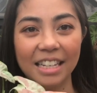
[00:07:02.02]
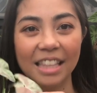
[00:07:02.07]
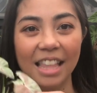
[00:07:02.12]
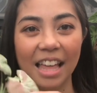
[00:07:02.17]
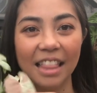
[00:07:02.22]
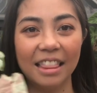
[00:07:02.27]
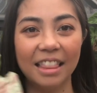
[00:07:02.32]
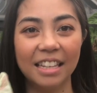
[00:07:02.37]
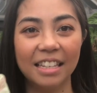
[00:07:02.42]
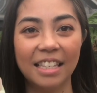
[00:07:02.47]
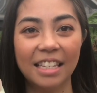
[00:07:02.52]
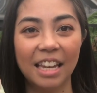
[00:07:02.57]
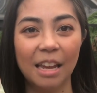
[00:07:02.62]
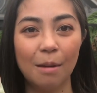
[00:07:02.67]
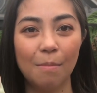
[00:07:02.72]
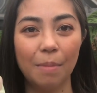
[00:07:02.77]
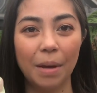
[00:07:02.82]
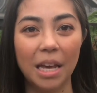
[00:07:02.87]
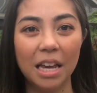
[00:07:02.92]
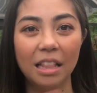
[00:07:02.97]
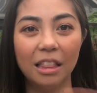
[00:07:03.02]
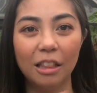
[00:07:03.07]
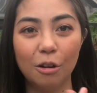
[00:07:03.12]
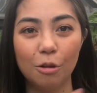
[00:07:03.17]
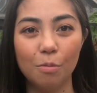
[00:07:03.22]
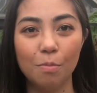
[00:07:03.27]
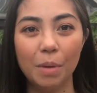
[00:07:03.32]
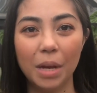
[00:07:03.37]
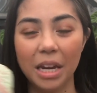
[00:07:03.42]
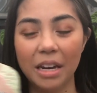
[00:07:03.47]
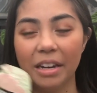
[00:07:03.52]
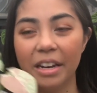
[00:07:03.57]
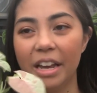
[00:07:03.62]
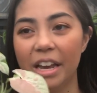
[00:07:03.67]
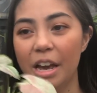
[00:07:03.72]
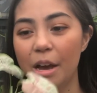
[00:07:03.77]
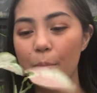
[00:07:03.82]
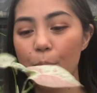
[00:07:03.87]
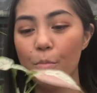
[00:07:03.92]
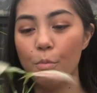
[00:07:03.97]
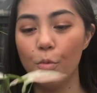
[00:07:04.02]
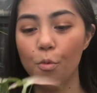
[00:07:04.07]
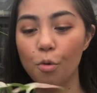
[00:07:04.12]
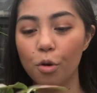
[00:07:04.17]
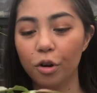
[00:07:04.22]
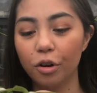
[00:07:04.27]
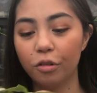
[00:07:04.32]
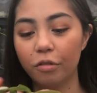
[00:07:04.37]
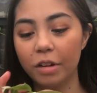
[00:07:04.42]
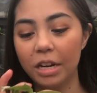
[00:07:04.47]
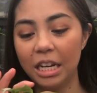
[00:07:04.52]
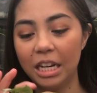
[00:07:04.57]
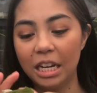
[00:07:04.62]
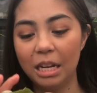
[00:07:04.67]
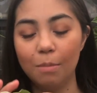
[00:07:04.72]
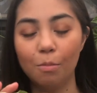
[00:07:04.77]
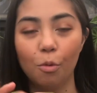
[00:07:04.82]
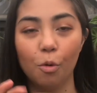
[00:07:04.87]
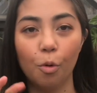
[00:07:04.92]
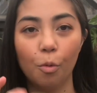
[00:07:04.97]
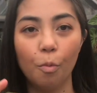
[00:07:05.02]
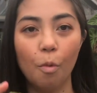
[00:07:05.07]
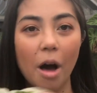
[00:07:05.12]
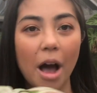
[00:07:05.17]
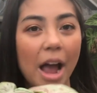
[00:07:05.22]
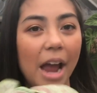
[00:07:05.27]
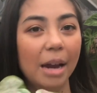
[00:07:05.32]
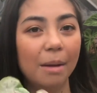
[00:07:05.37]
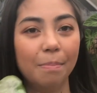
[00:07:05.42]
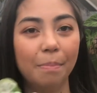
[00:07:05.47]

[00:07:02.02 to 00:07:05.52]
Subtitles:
that this can be a little bit more greeny, more white,